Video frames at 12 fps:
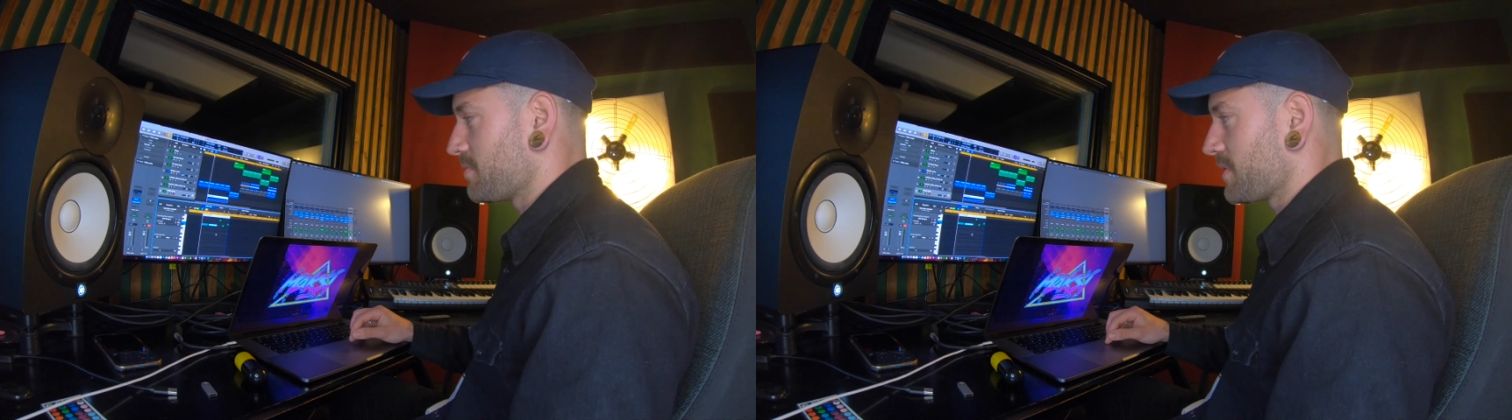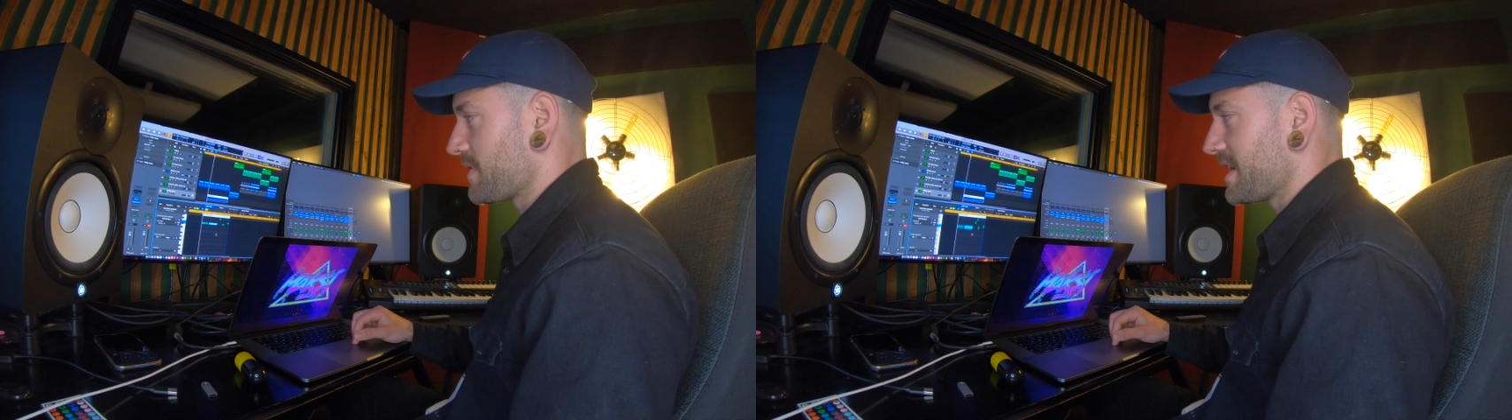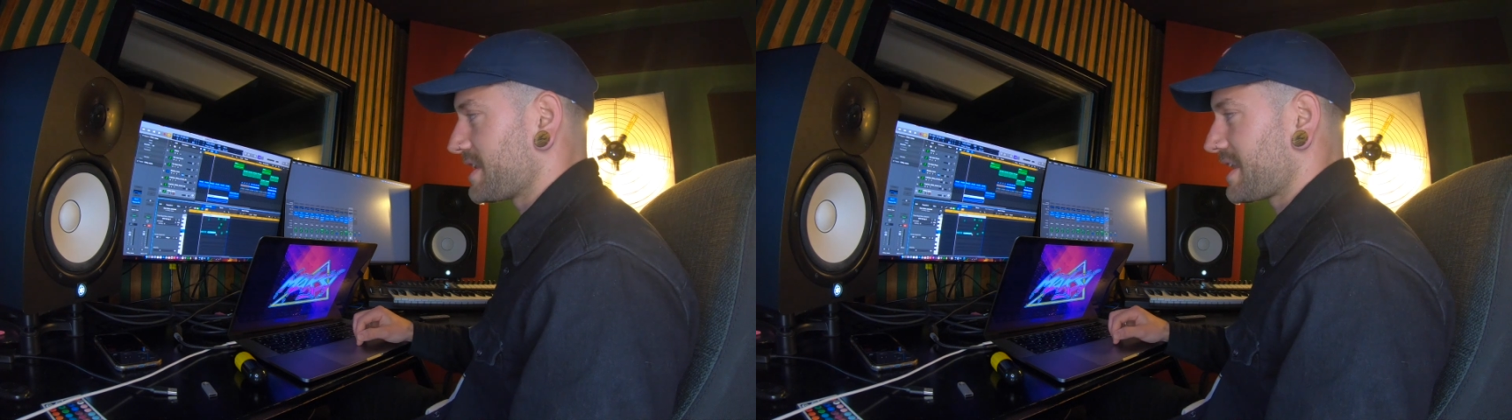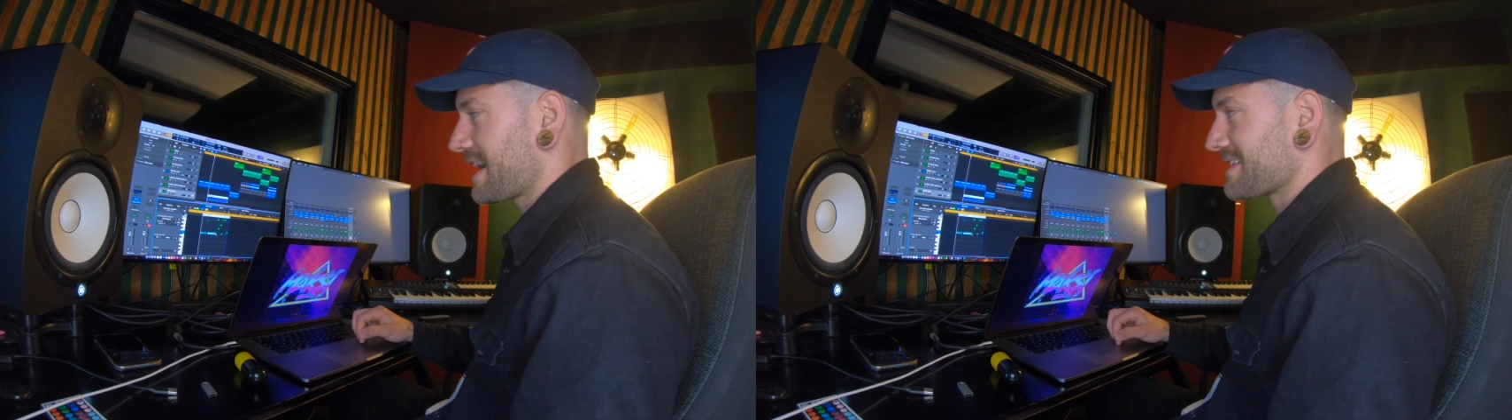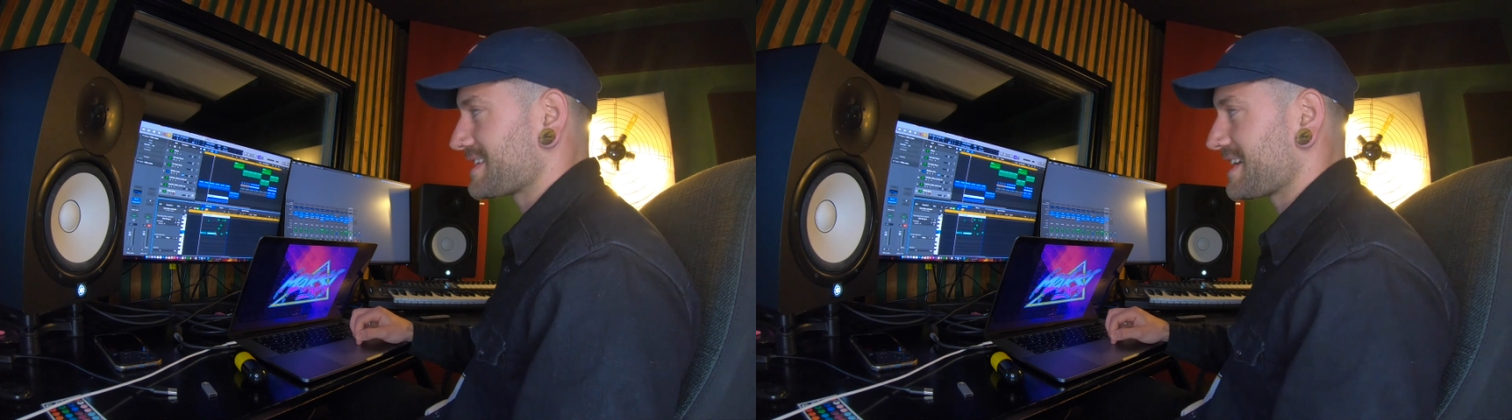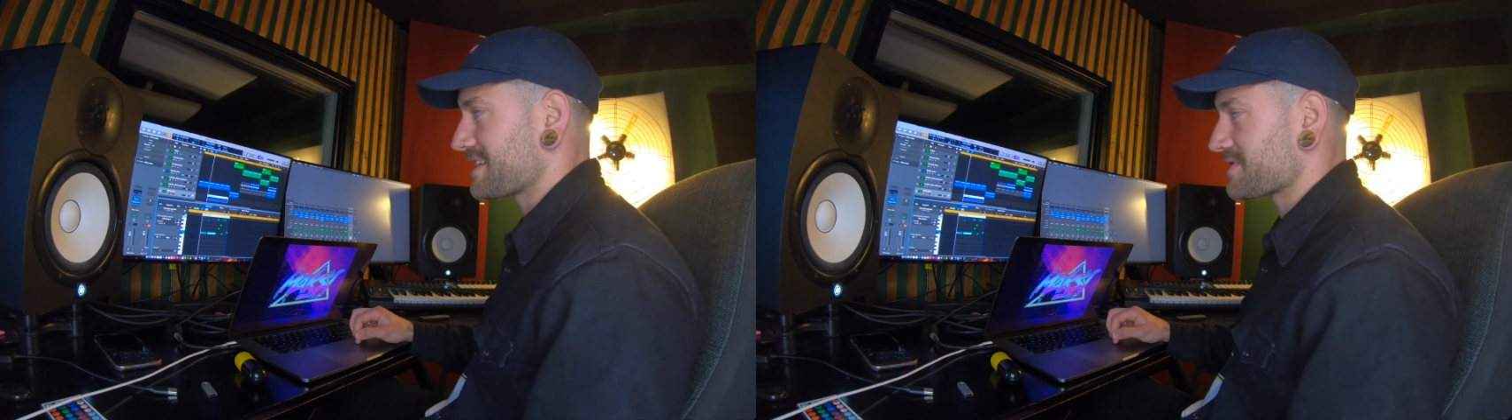but then as
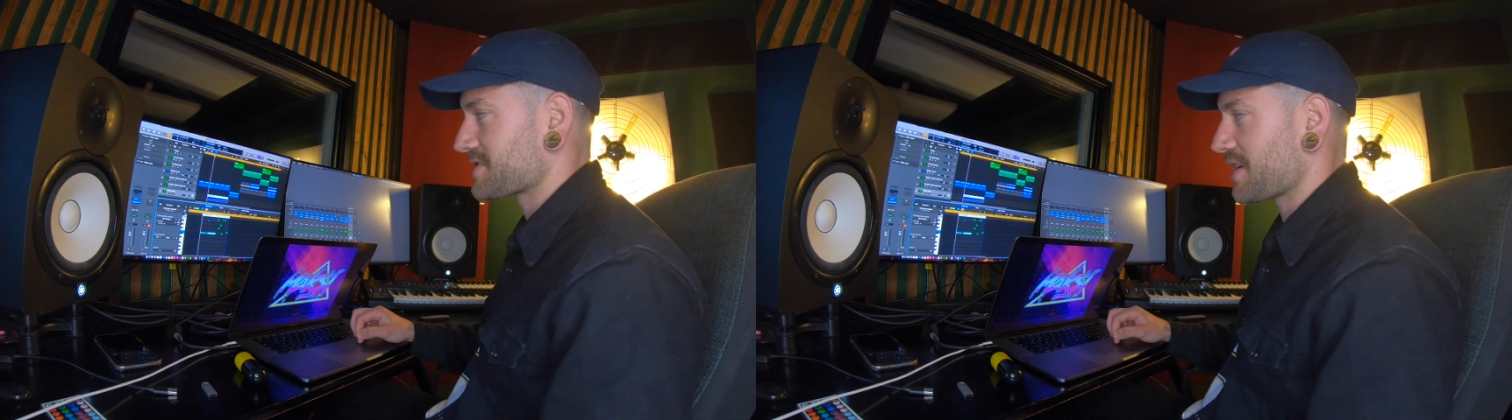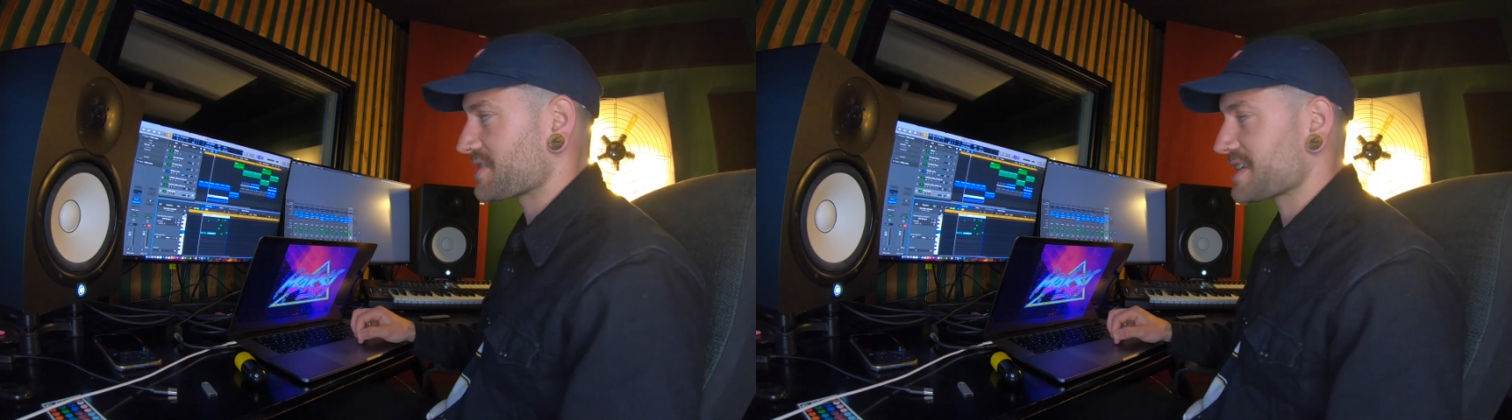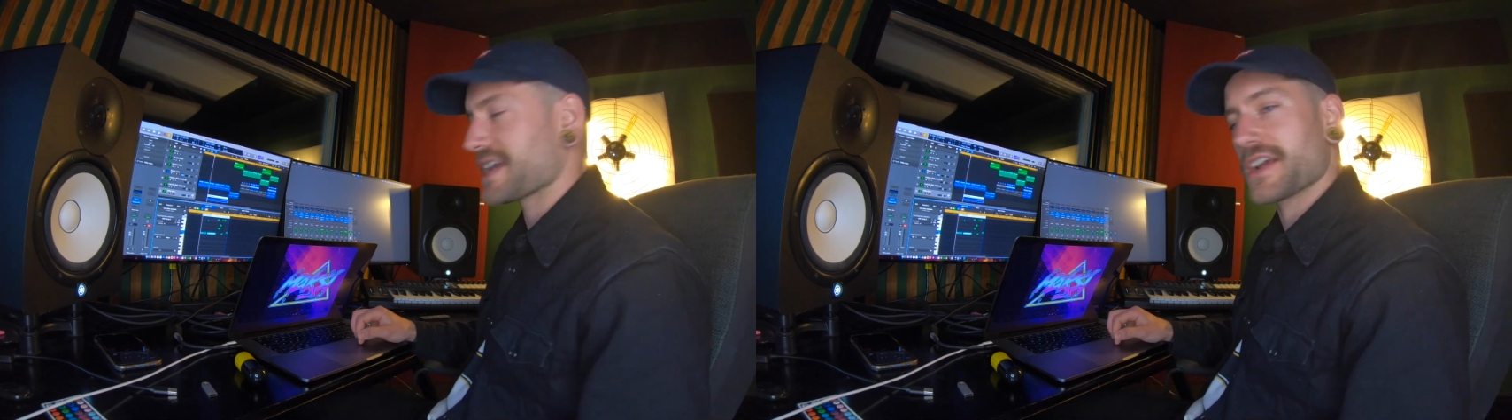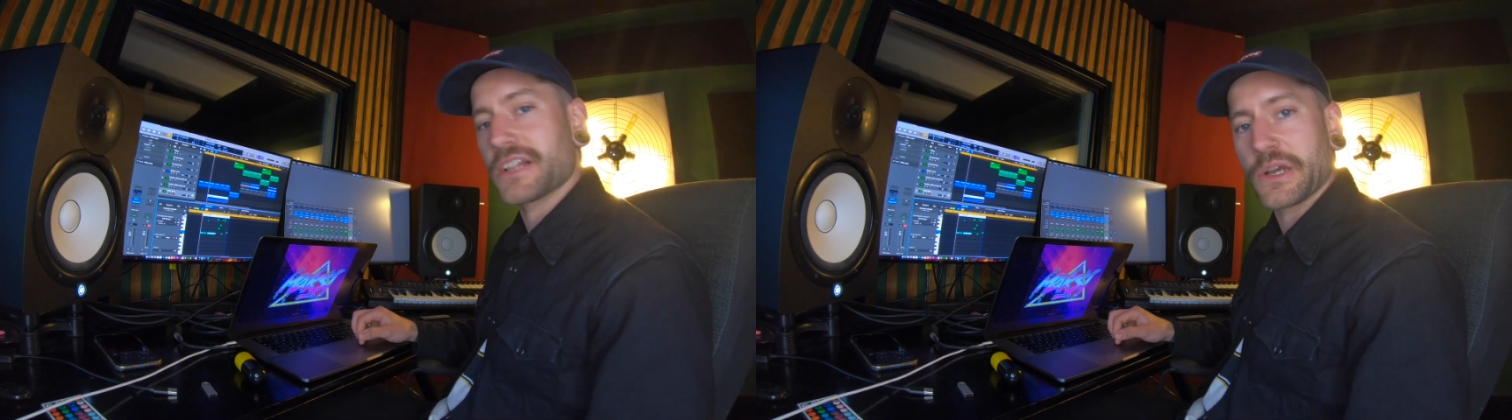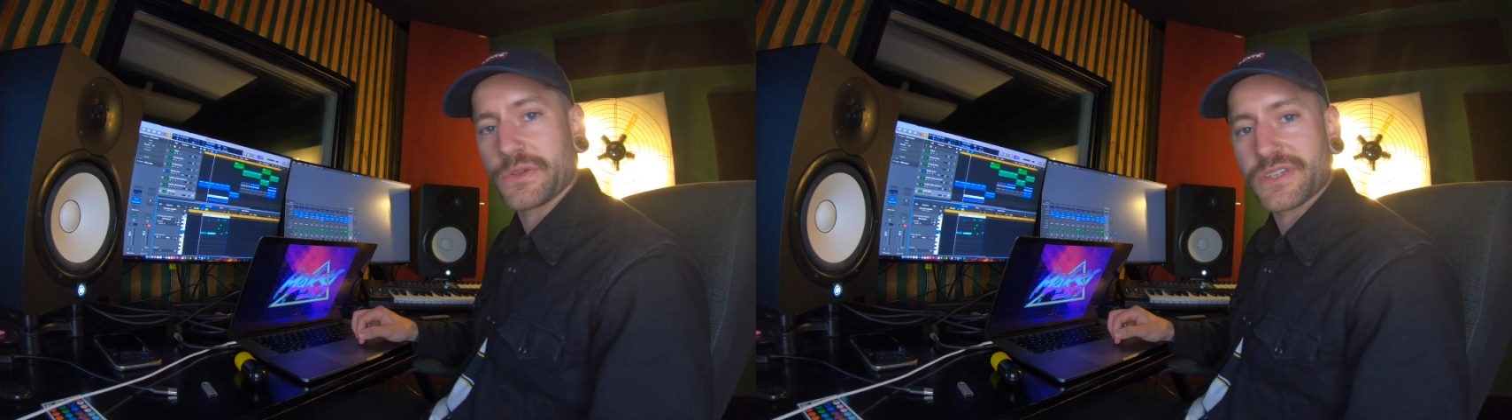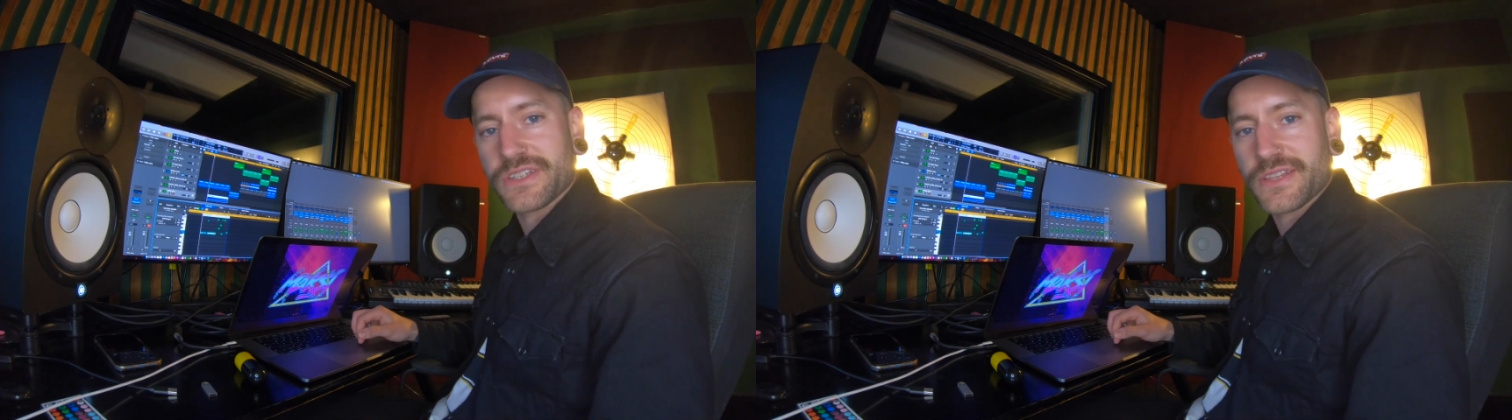it kind of starts to get
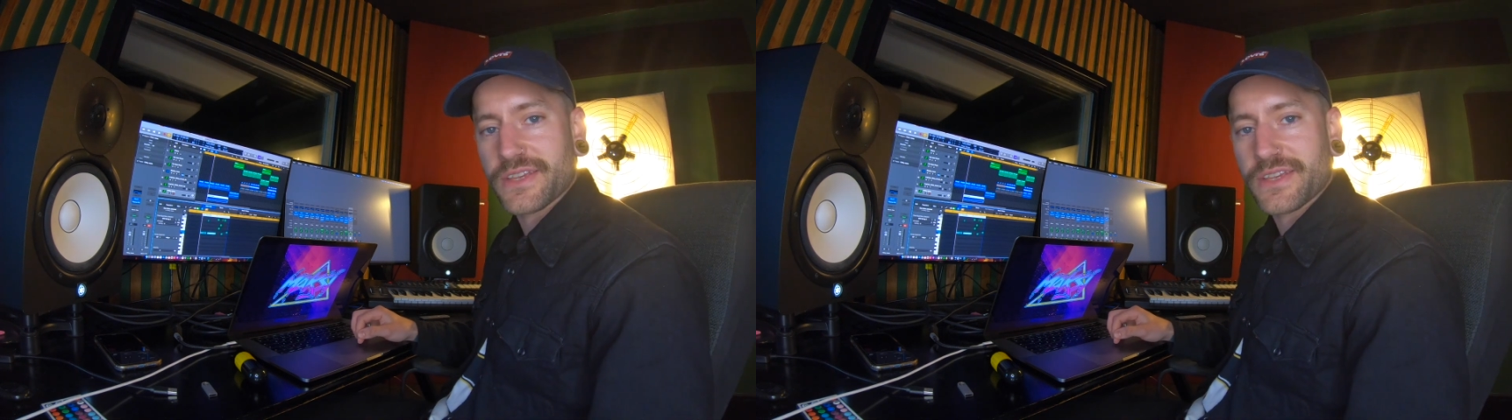closer to